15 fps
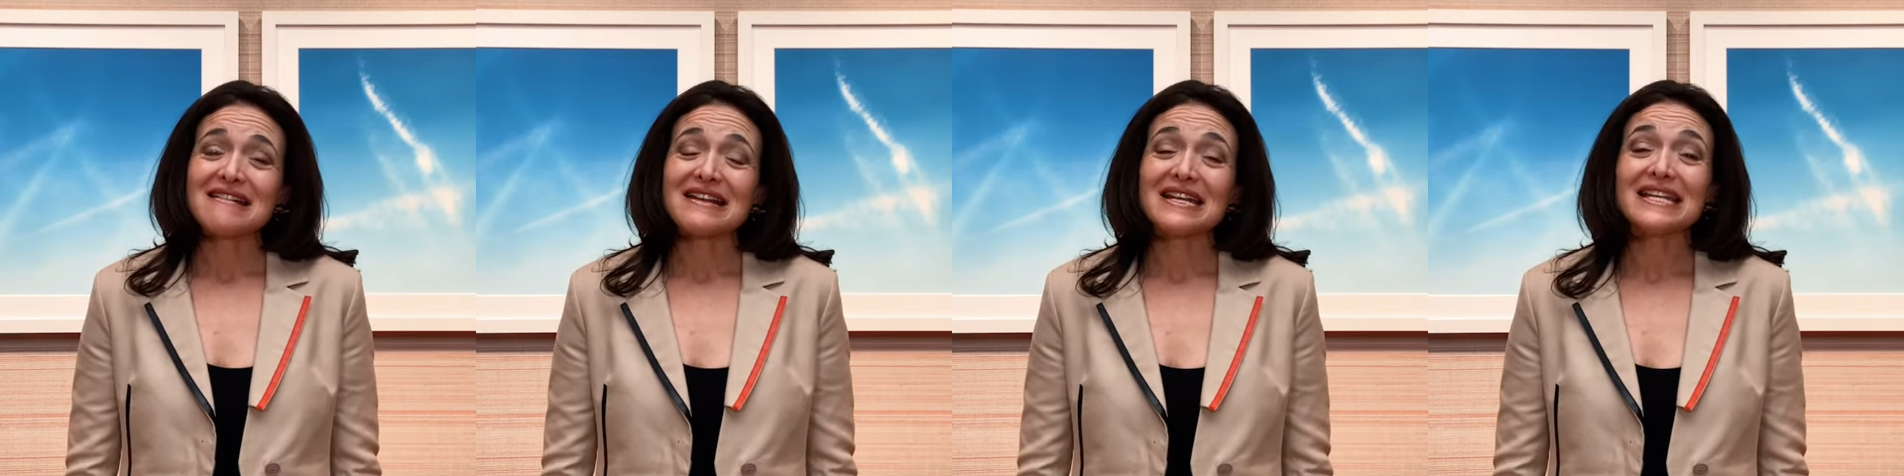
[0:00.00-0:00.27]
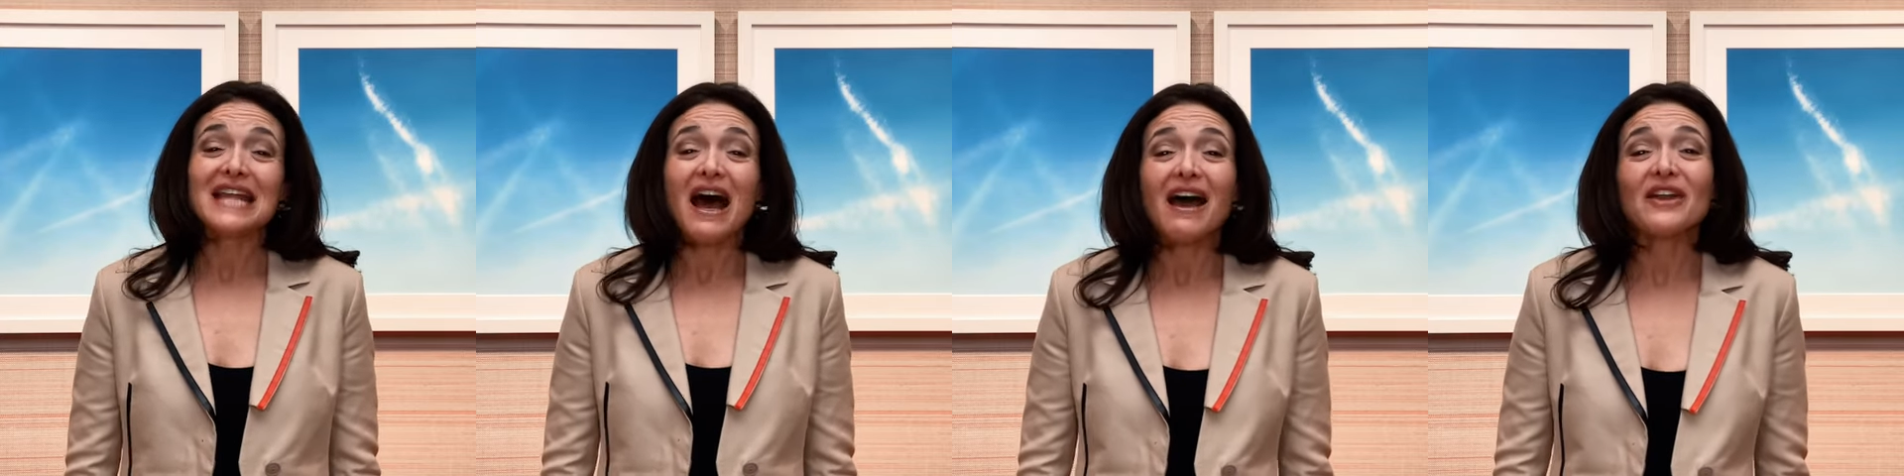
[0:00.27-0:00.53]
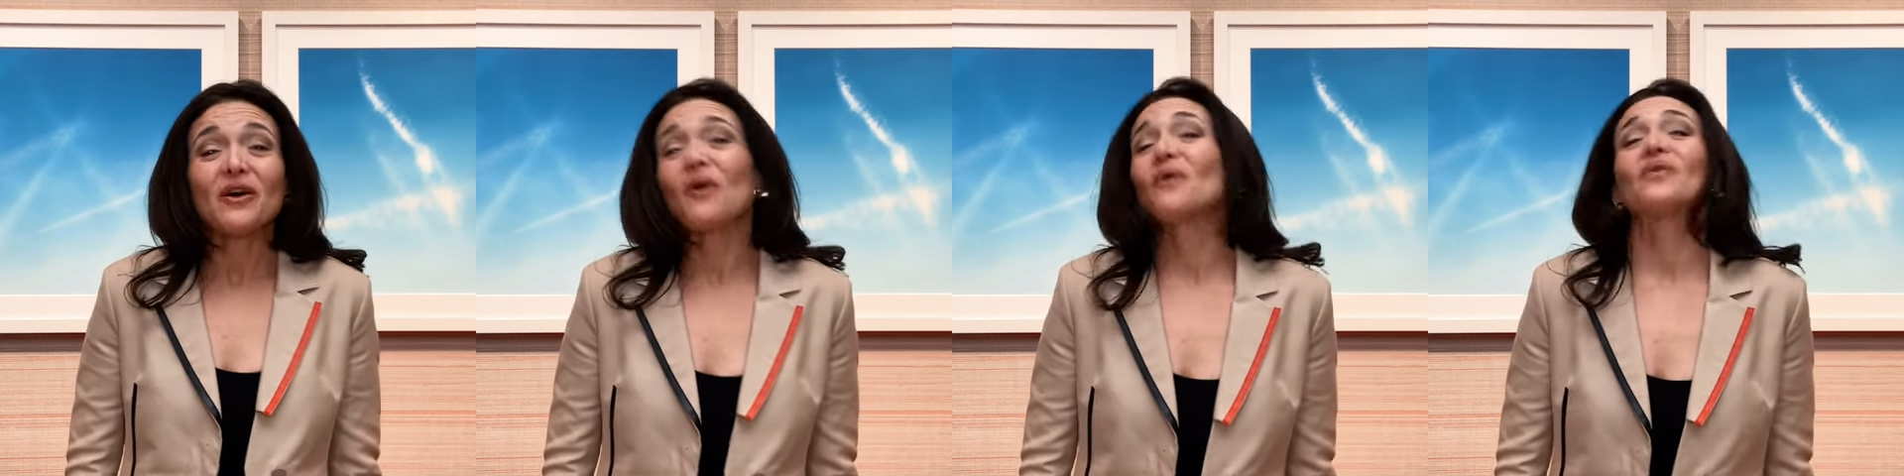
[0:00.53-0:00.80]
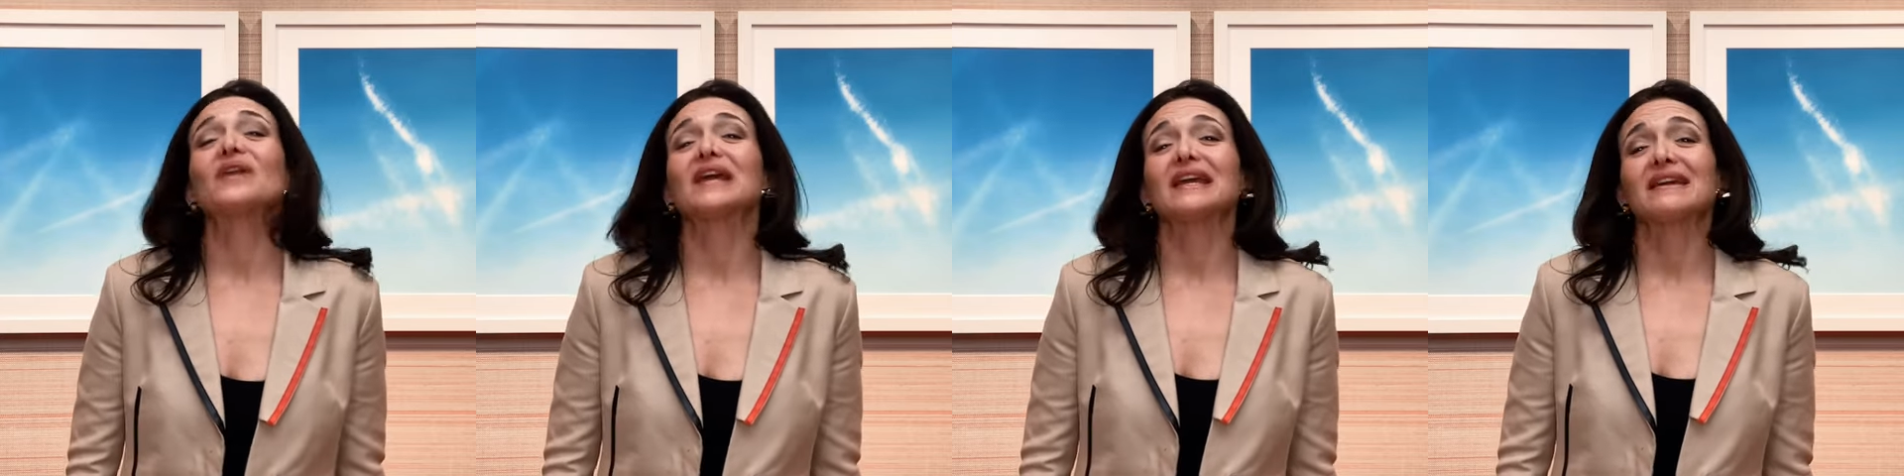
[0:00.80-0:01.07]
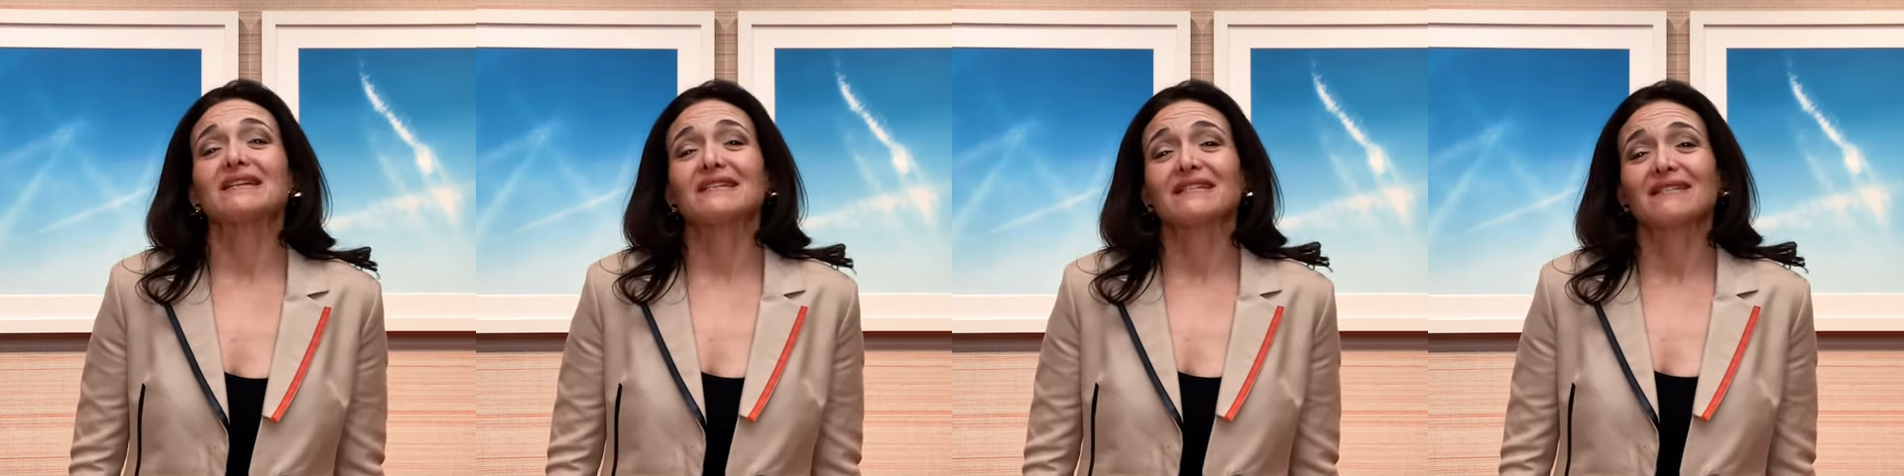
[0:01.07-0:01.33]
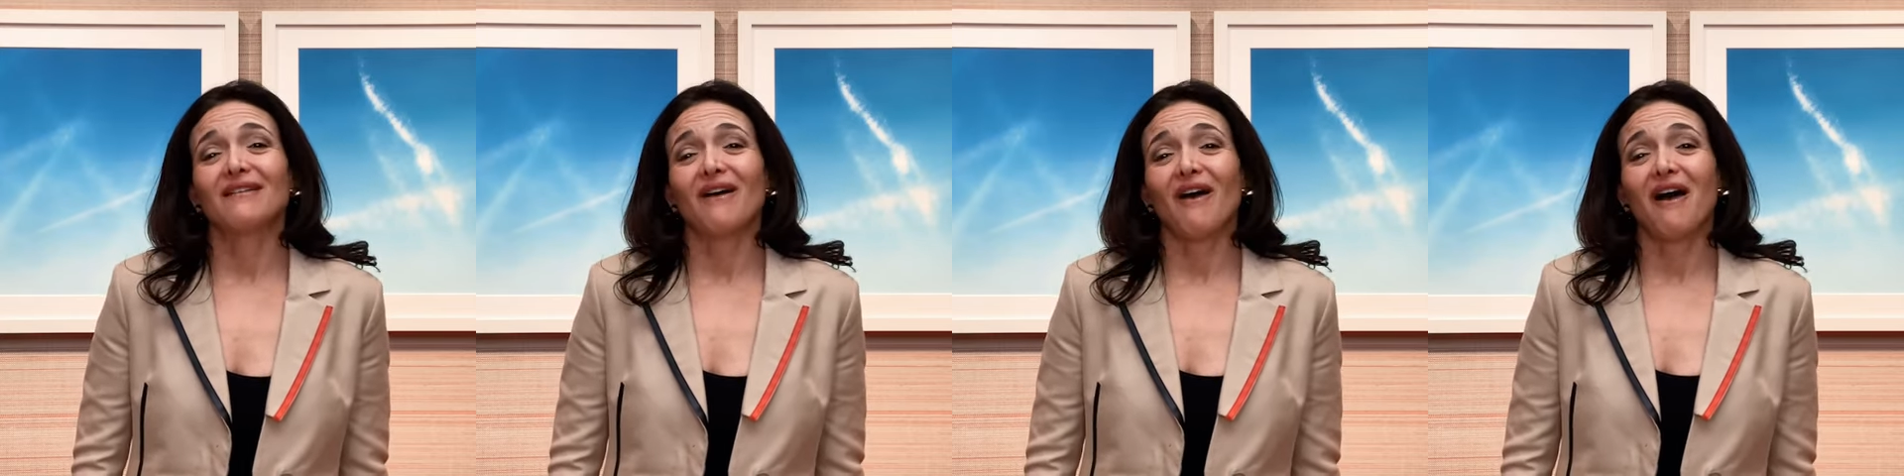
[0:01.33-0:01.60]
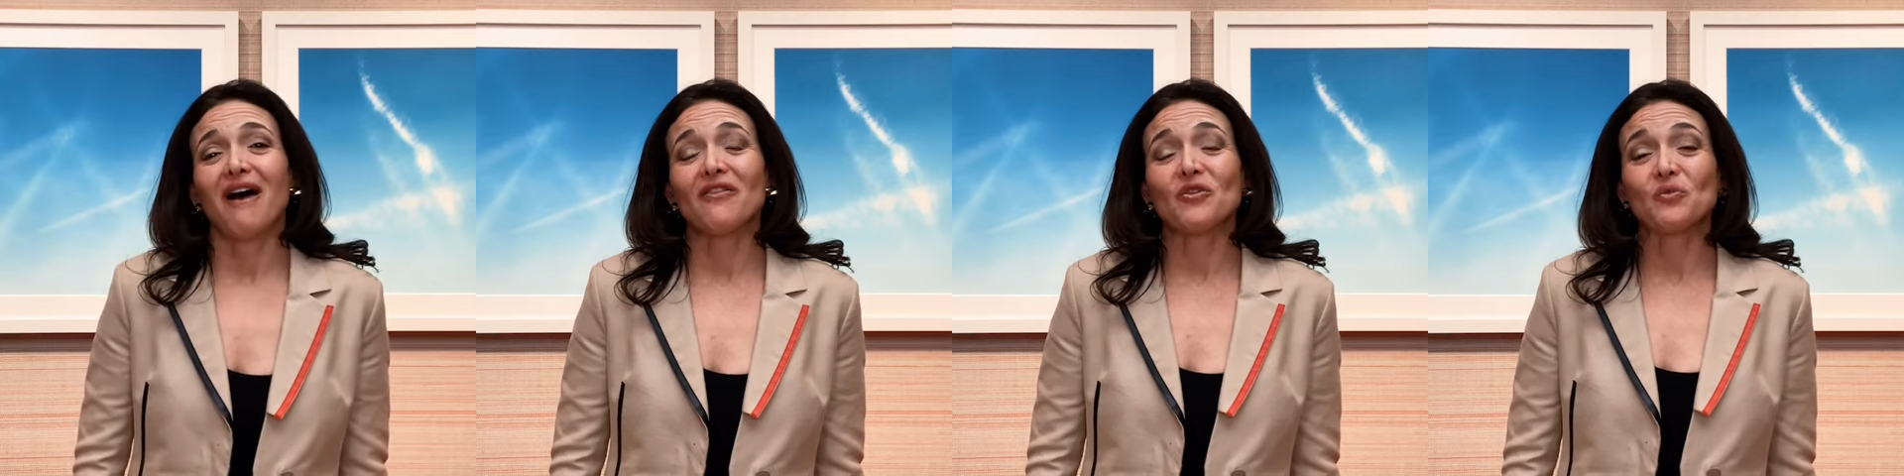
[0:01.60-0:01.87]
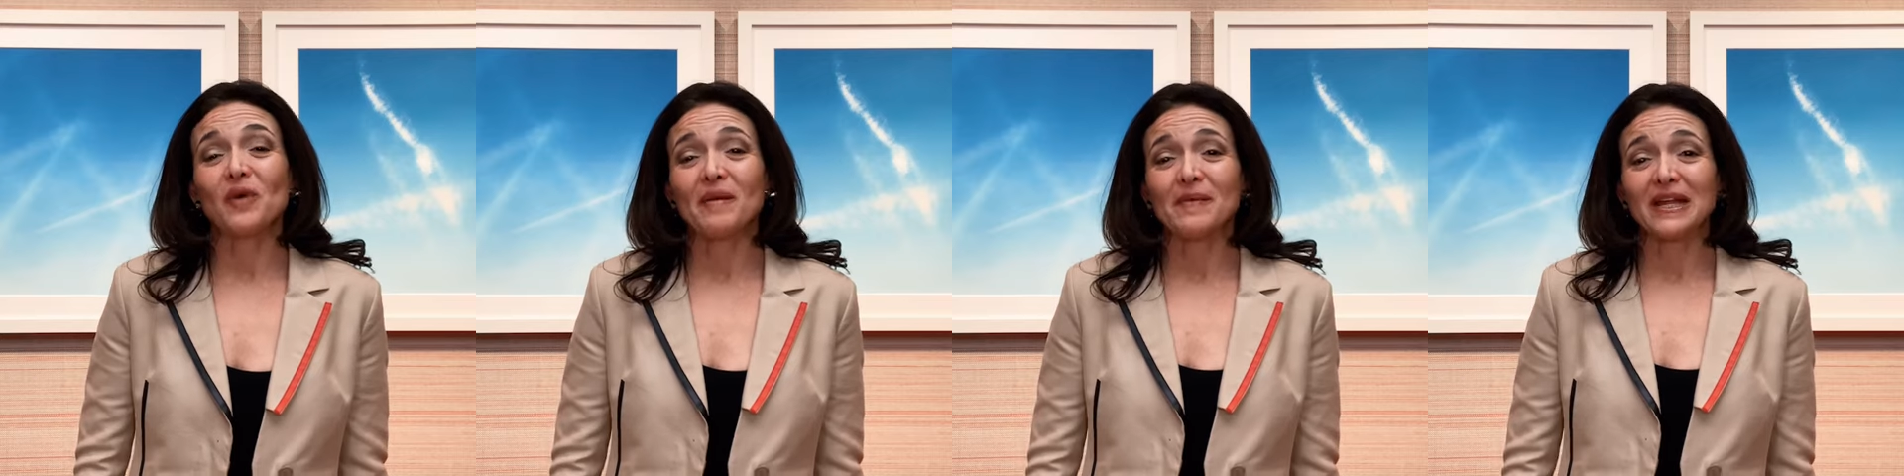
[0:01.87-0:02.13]
not only on the
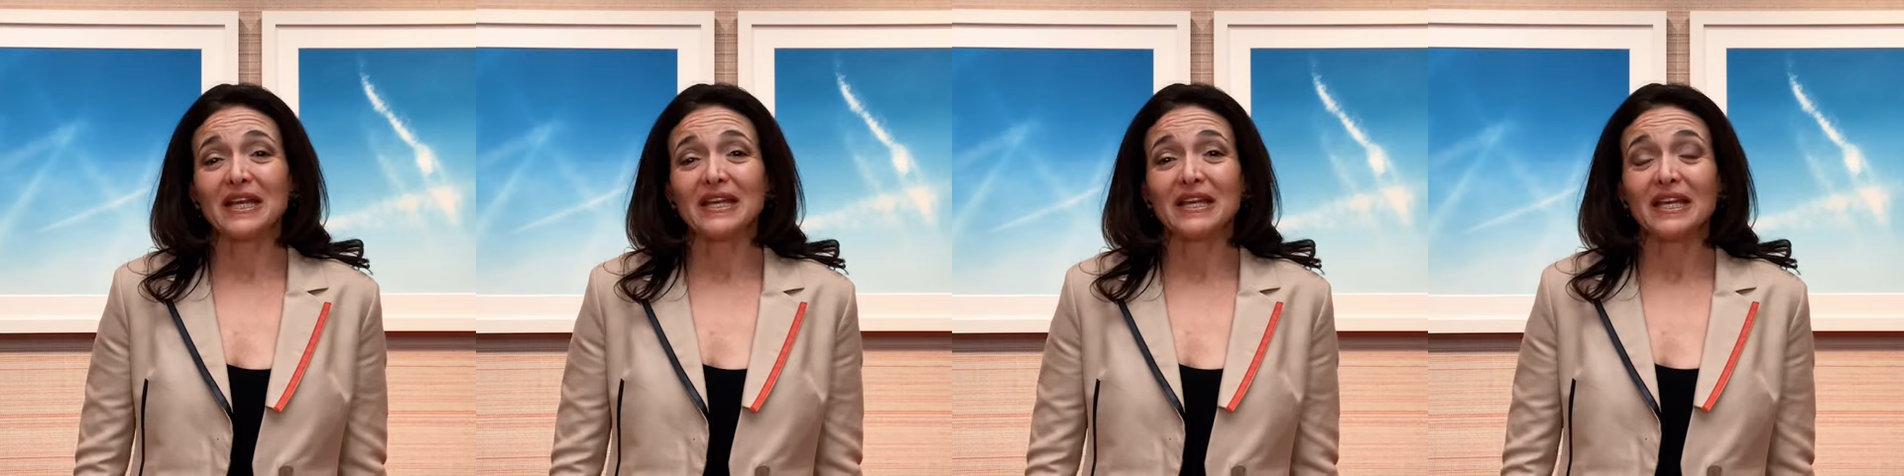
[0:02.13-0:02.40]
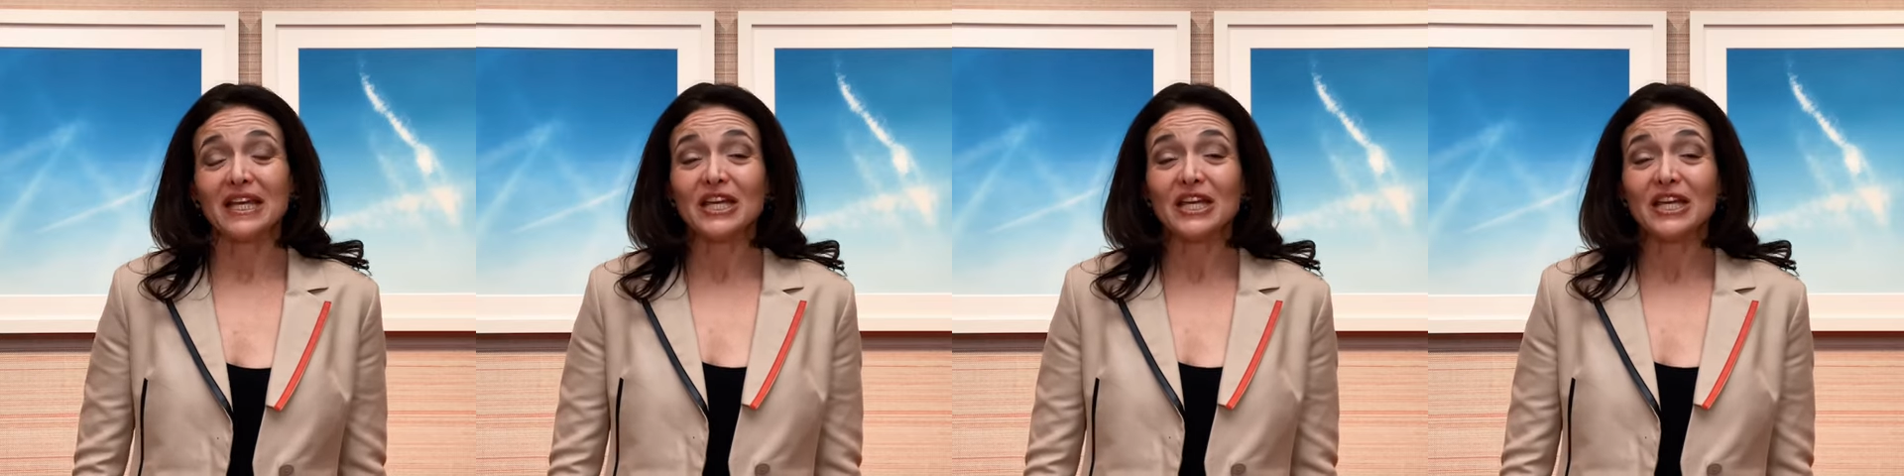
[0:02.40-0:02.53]
women